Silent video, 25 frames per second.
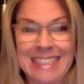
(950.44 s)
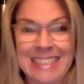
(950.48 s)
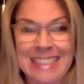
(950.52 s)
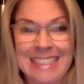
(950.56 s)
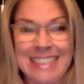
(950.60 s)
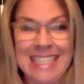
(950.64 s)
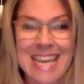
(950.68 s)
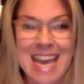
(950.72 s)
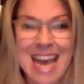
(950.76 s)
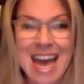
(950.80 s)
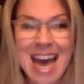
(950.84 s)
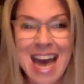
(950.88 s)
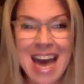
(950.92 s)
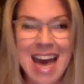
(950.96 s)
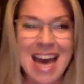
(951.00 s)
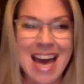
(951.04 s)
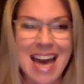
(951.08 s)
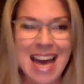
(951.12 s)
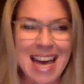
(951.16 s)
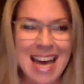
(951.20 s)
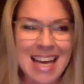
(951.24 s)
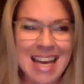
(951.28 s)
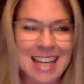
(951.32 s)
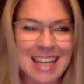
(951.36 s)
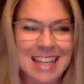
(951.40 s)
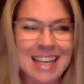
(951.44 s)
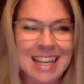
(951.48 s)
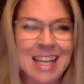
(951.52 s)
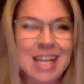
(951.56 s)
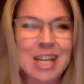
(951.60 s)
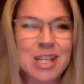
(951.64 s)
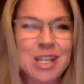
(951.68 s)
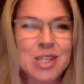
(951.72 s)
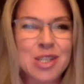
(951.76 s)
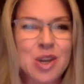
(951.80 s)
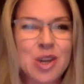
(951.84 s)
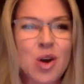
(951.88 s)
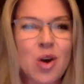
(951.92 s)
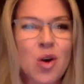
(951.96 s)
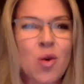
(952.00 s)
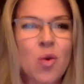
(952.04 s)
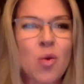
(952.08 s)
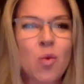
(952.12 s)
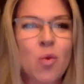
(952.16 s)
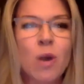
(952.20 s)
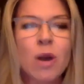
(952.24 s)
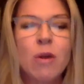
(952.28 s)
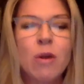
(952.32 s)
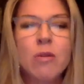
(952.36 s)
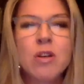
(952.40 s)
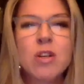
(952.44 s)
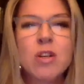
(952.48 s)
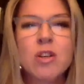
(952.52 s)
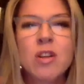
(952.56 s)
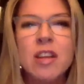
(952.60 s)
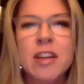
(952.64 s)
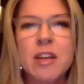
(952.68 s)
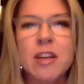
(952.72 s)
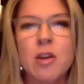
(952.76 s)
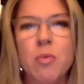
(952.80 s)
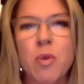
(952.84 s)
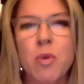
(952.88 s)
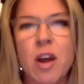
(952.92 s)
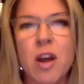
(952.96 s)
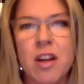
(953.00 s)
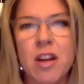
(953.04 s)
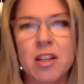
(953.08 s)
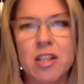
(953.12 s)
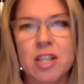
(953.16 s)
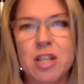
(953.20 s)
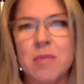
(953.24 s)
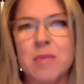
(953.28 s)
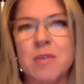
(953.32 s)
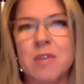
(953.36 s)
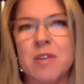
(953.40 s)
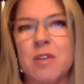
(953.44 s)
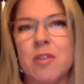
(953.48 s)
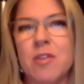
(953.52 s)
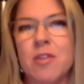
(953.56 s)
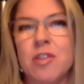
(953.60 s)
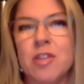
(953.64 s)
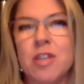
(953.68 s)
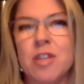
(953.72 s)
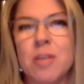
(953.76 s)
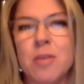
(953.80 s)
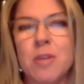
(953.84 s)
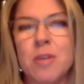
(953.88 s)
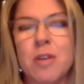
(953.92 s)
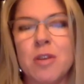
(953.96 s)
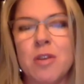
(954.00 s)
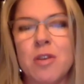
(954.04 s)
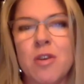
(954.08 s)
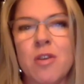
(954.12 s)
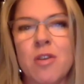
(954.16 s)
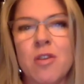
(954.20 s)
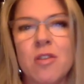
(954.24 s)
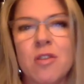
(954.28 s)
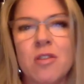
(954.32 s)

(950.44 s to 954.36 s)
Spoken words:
Yeah. So where would you like your product ship, Nicole?